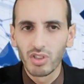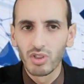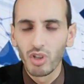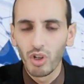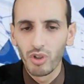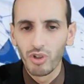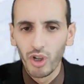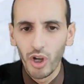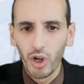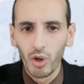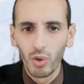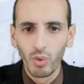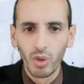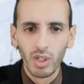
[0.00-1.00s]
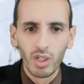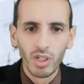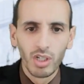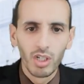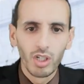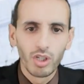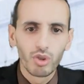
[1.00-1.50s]
not know
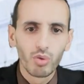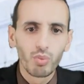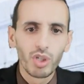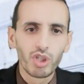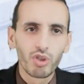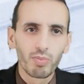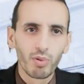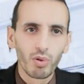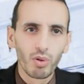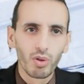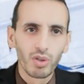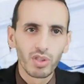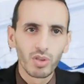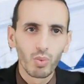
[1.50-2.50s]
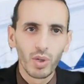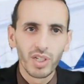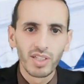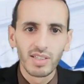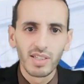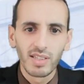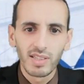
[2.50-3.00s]
to which port one
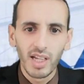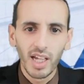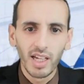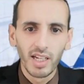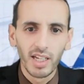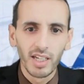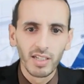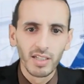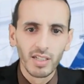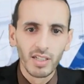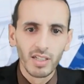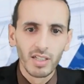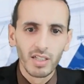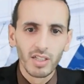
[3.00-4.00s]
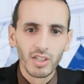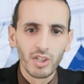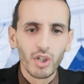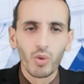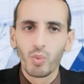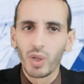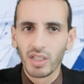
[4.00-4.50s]
is sailing,
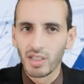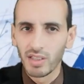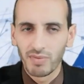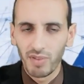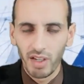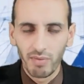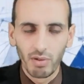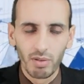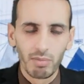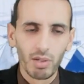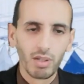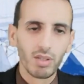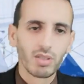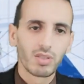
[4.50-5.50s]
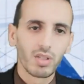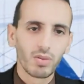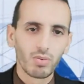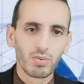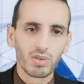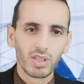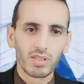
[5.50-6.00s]
no wind is favorable.
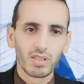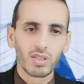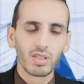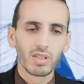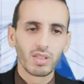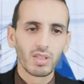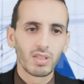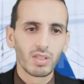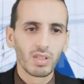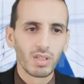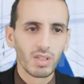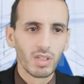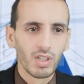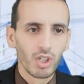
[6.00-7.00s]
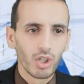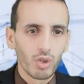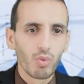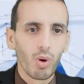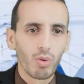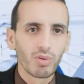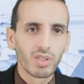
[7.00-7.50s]
So this
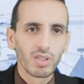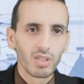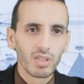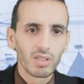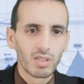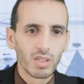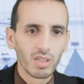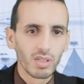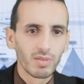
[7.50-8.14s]
quote is